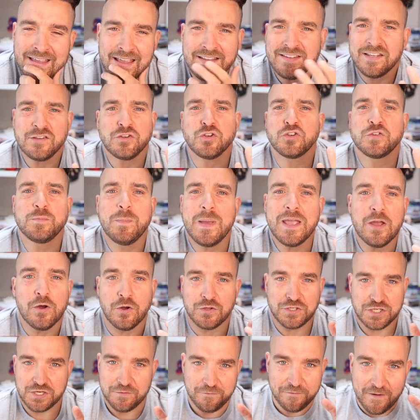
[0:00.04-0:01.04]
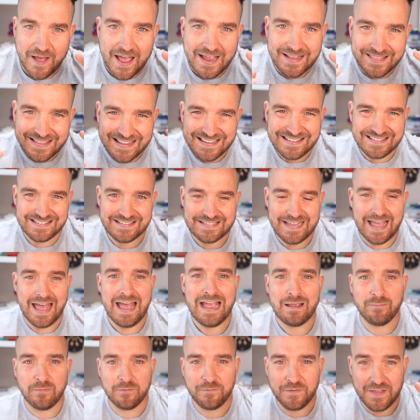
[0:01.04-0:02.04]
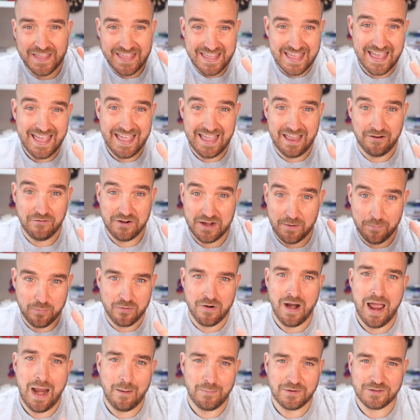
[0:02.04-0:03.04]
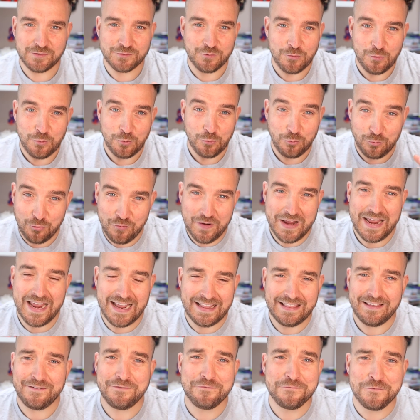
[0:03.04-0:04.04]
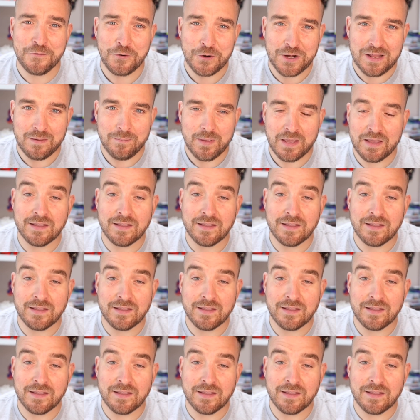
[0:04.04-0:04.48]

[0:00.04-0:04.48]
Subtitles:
Is it just me, or do you find this time of the year in a primary school really funny?